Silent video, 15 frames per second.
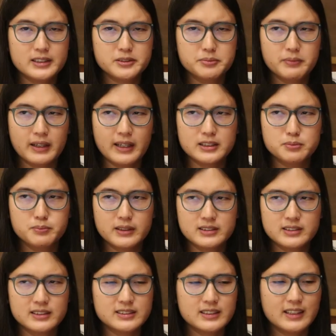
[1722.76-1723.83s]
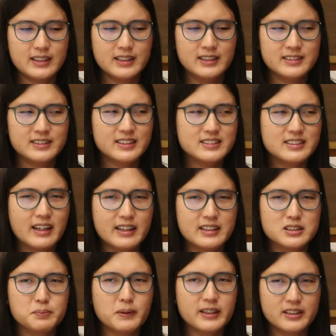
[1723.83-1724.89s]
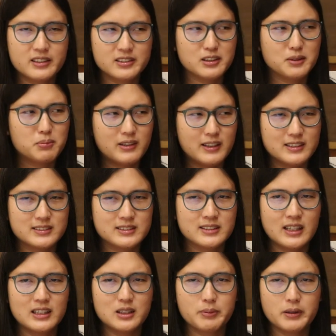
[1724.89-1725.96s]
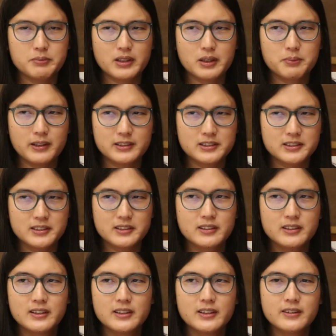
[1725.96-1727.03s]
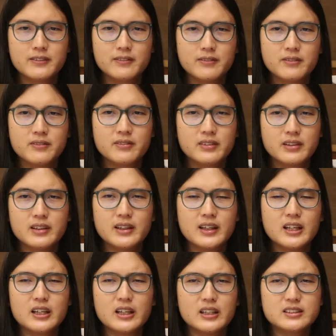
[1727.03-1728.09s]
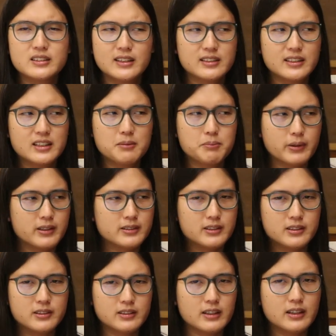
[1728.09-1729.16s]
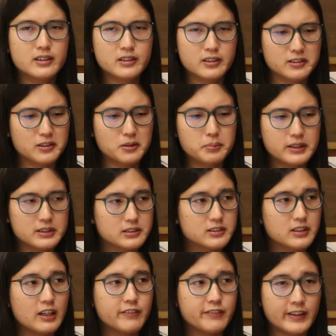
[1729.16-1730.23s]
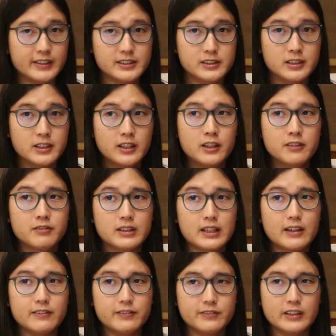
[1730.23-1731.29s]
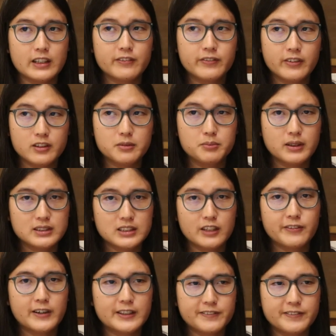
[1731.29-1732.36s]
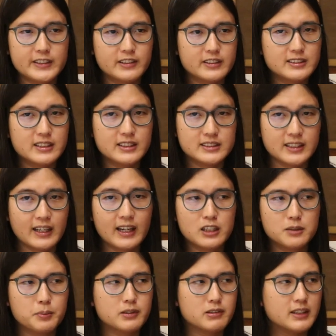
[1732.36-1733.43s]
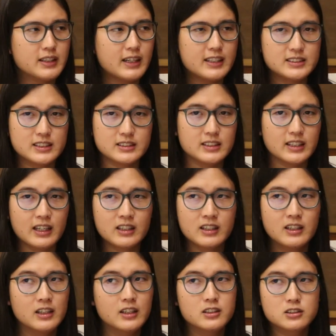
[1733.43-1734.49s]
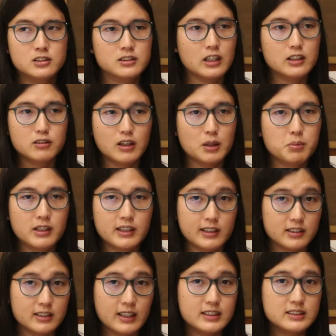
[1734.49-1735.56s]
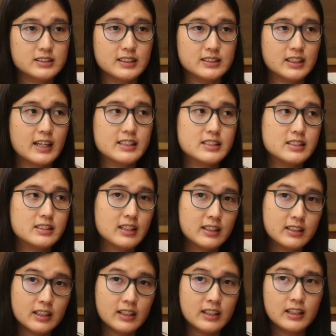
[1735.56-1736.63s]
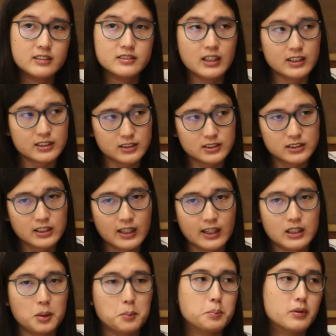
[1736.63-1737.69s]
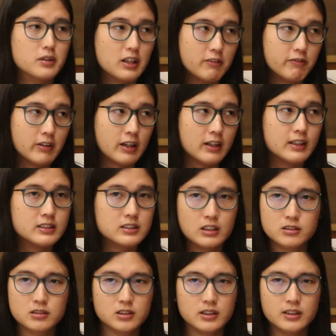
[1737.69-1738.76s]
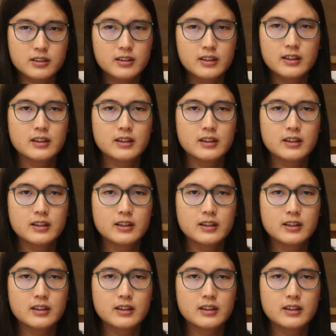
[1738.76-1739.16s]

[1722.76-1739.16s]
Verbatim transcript: as as much as I dislike speaking to the press and the public pressure, it's nothing compared to the internal pressure I faced when I when I felt myself having to decide between cases like should I do I prioritize this case in Dundee, in Rajasthan, in Bolivia, etc.